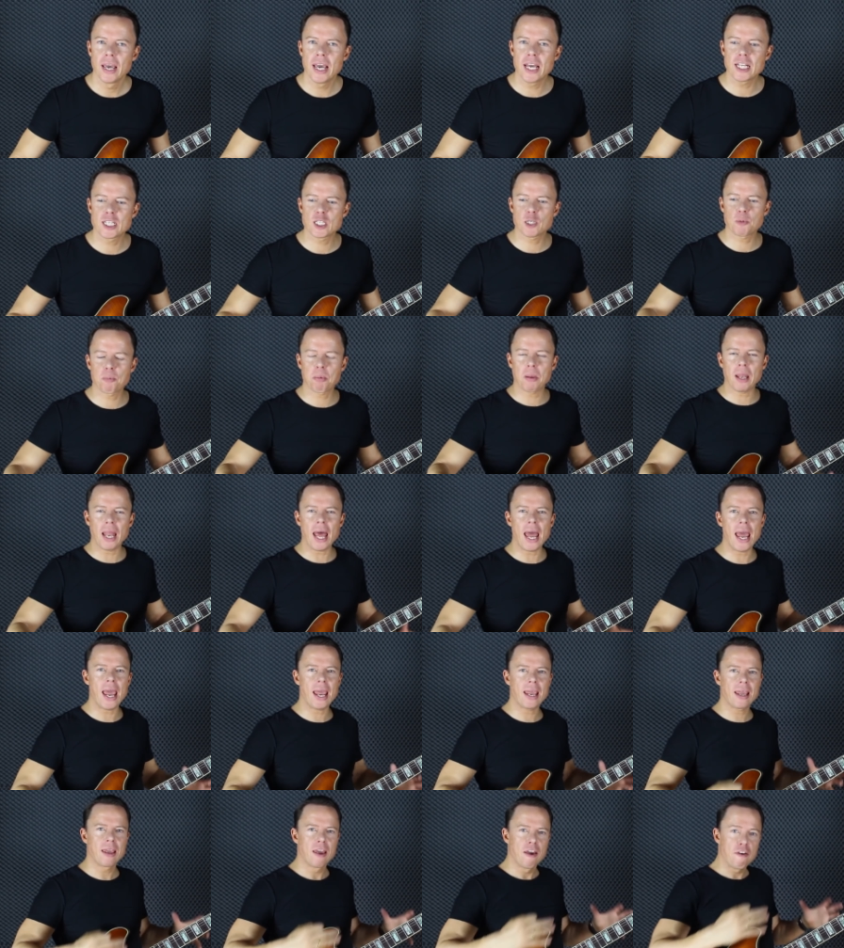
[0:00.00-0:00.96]
It's
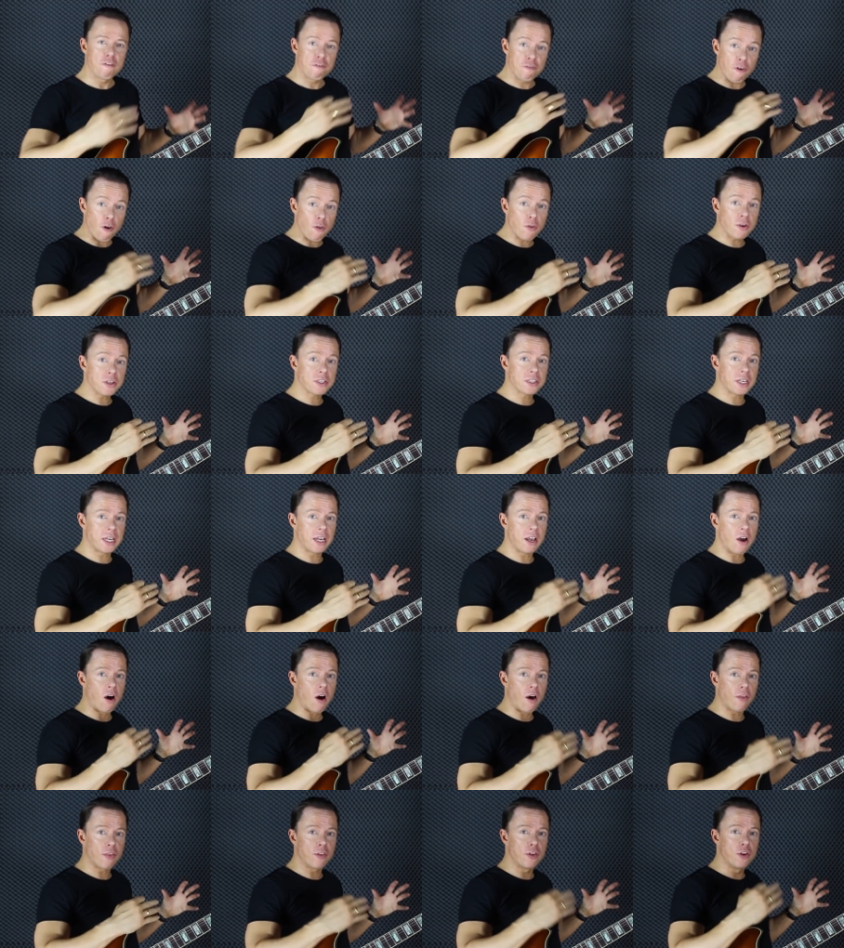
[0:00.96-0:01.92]
playing,
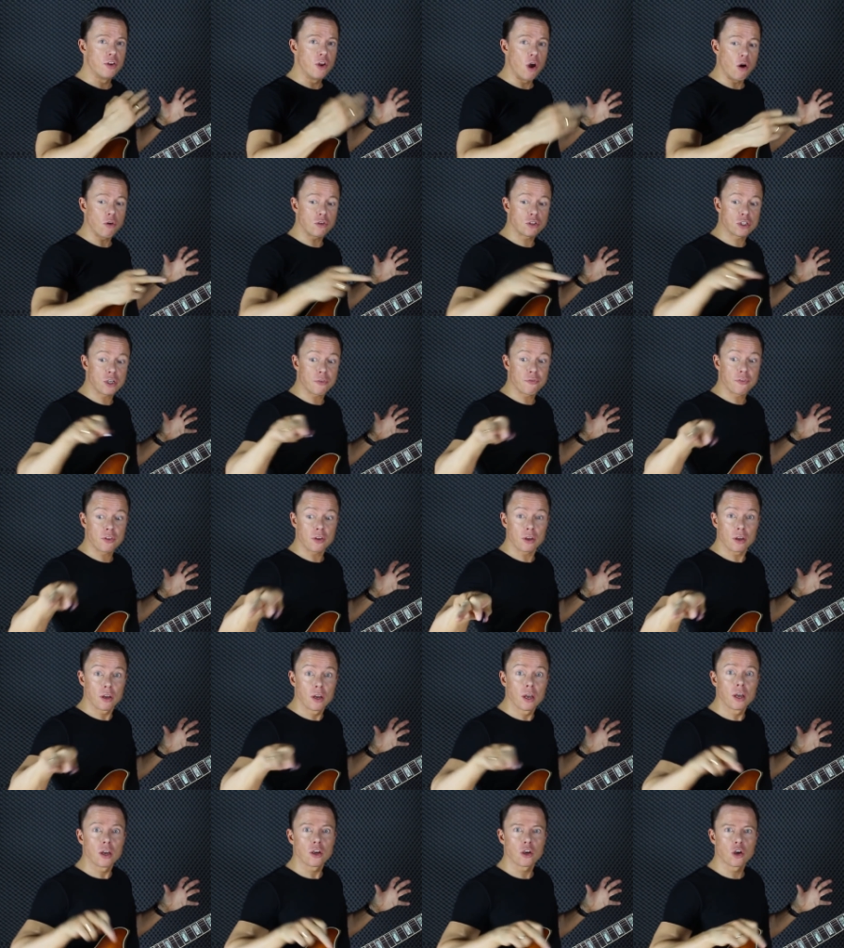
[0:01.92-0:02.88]
focusing on the notes of
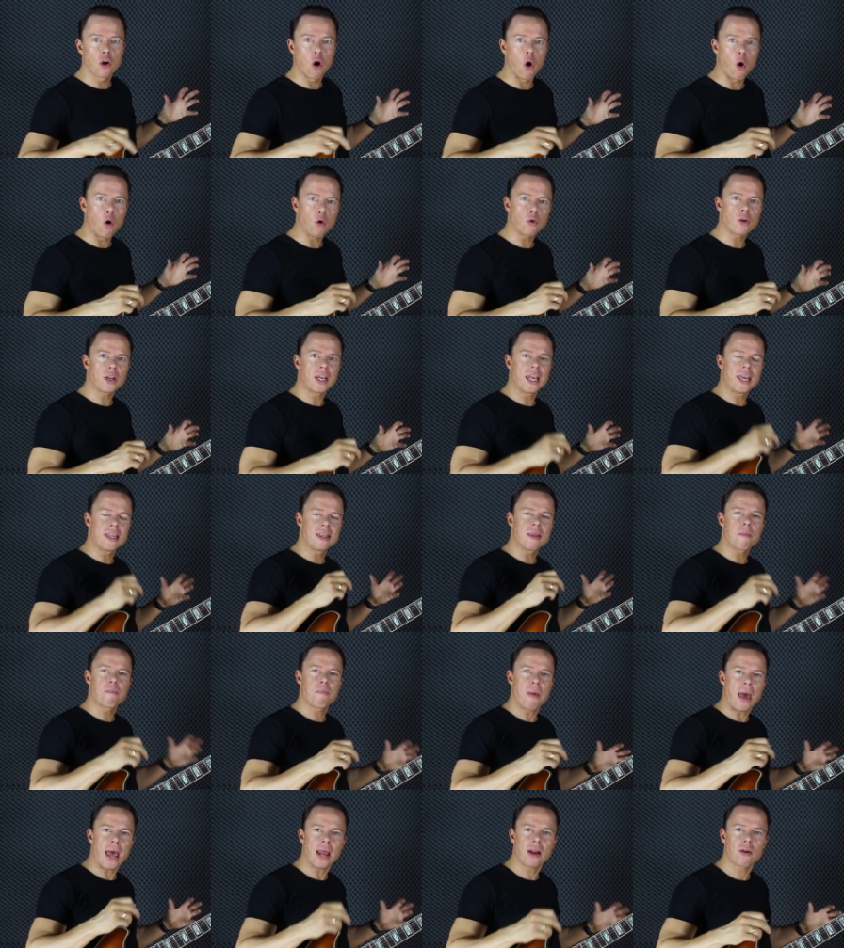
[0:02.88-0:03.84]
the chord in
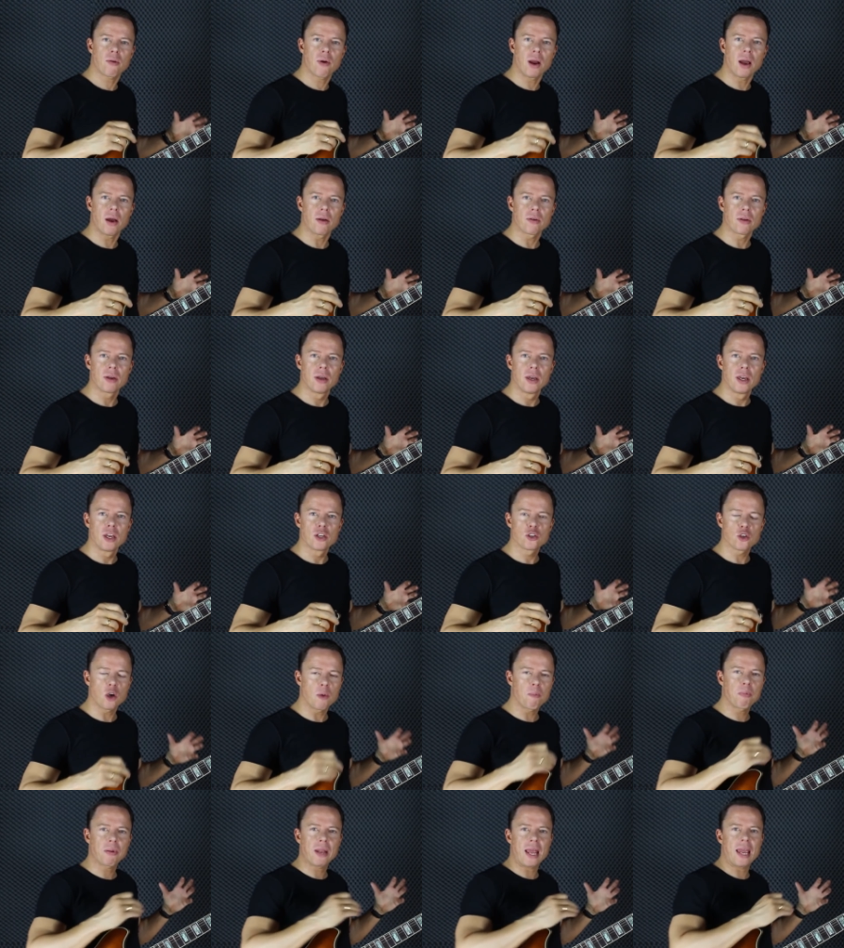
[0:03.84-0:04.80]
the background.
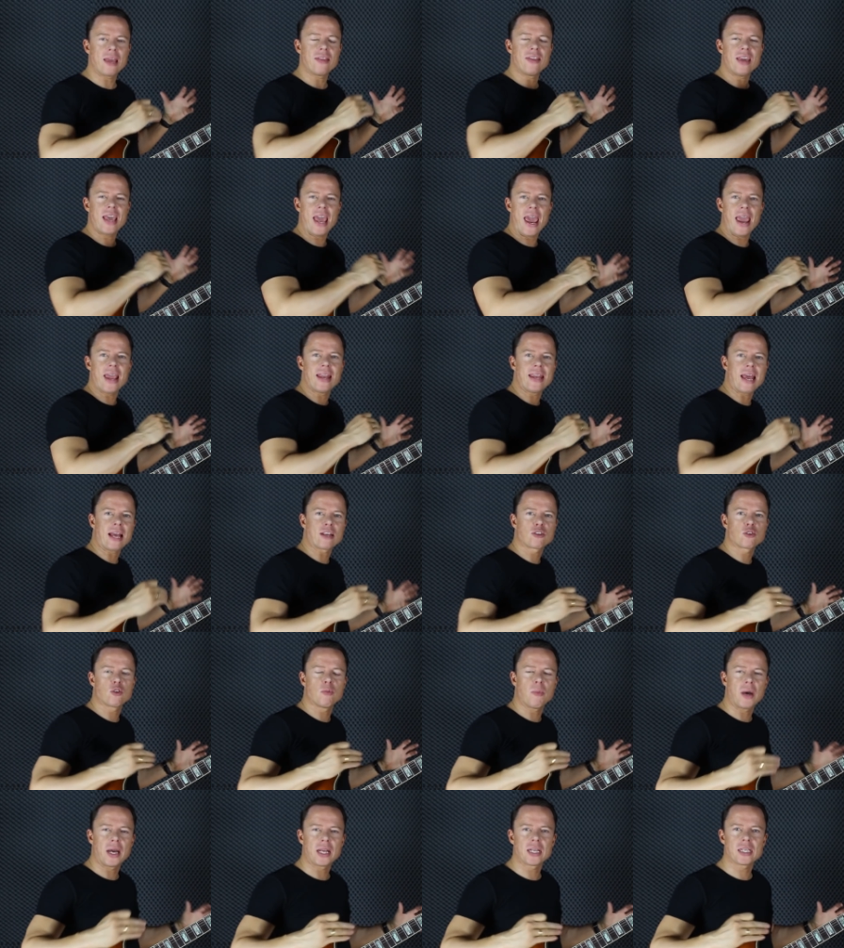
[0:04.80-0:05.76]
So I'm playing the A
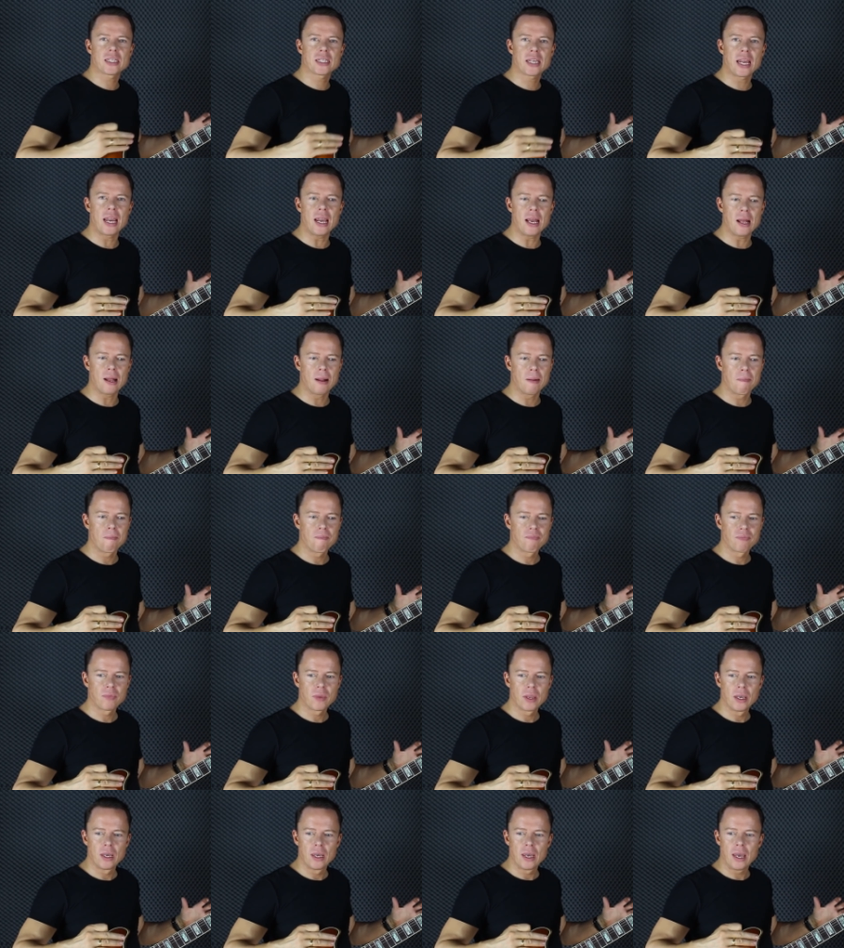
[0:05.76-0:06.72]
natural minor scale,
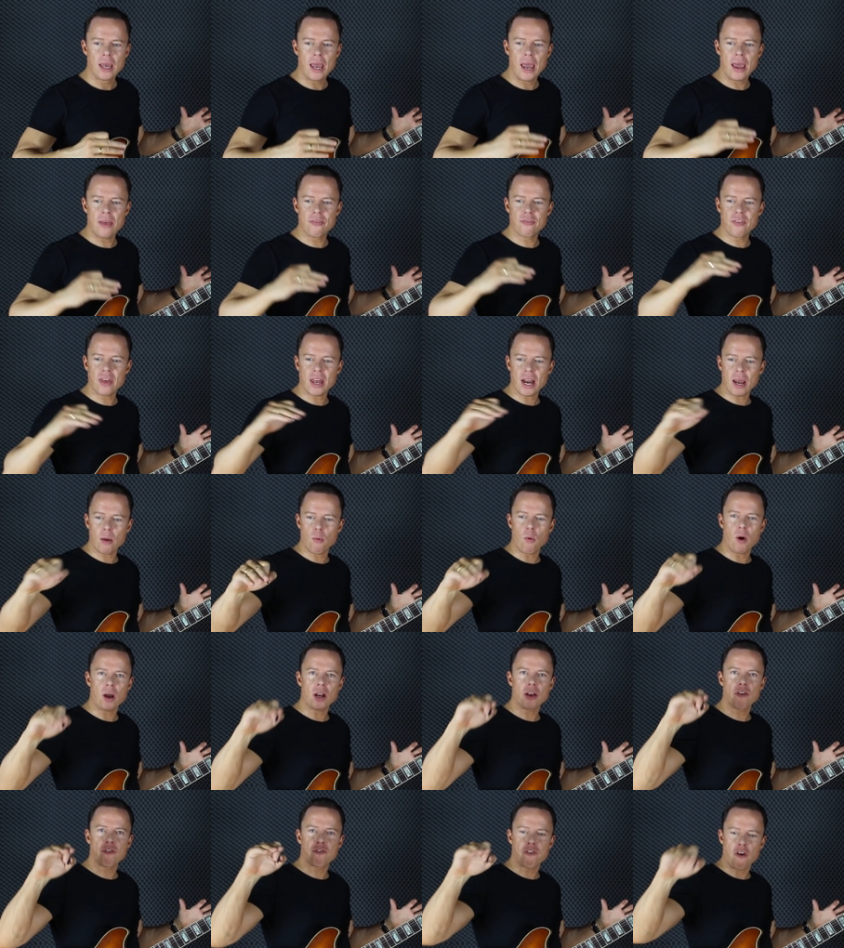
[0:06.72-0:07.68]
and then I
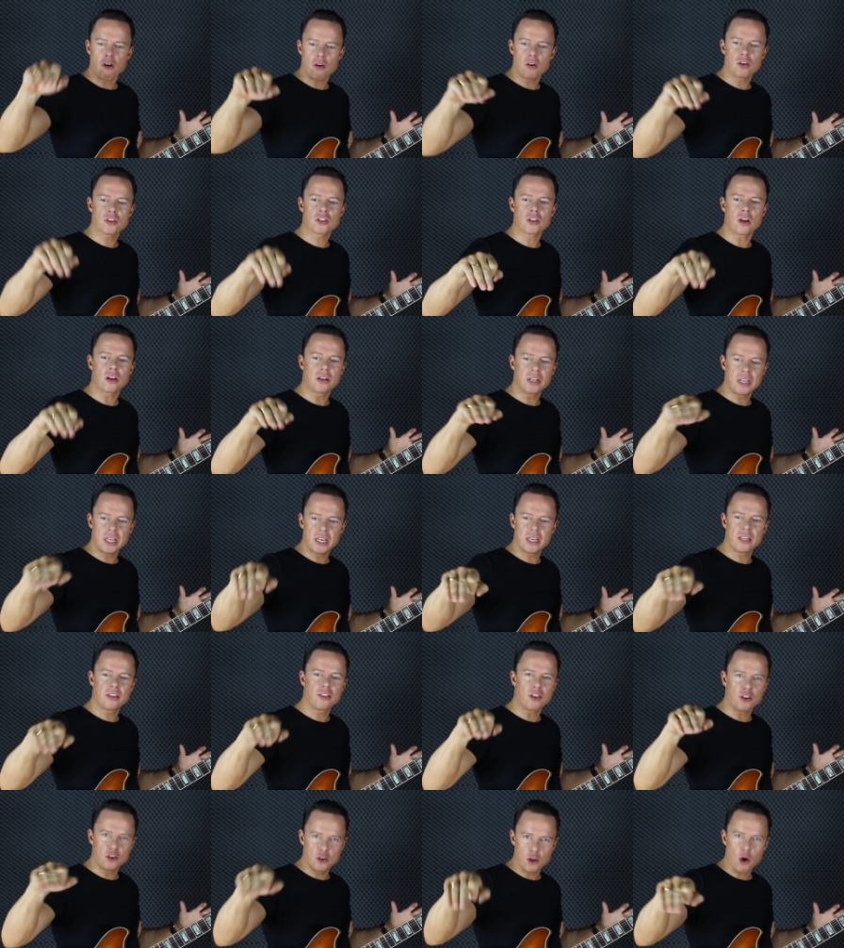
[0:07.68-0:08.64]
want to focus
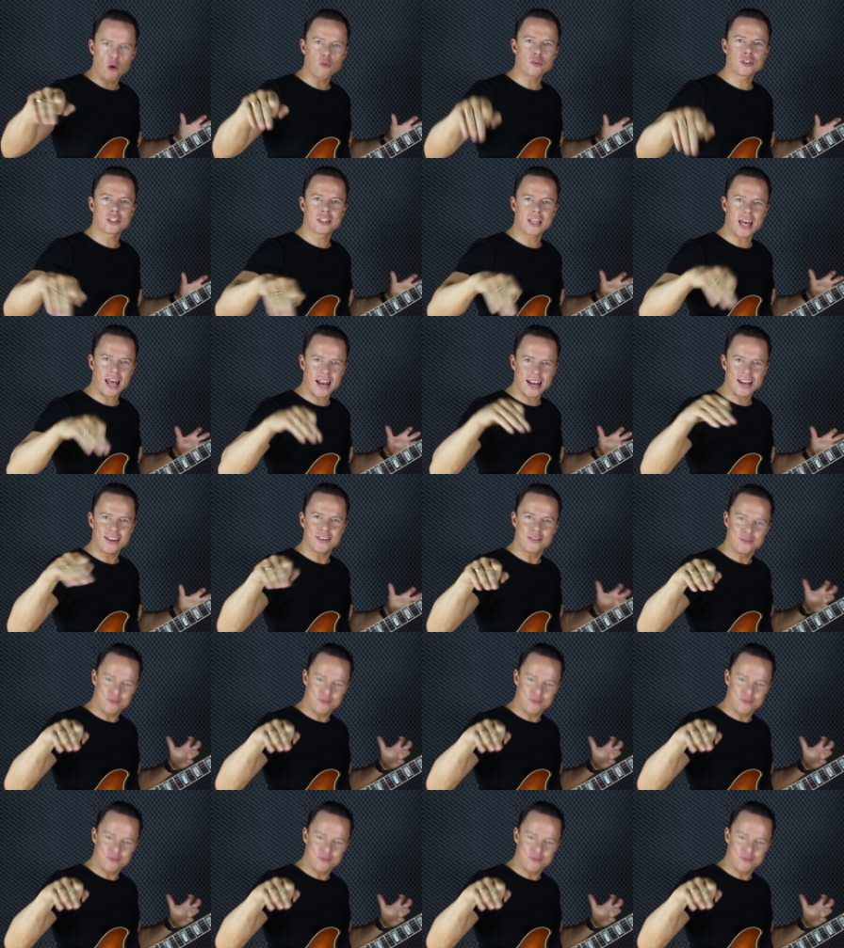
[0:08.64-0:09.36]
on the notes that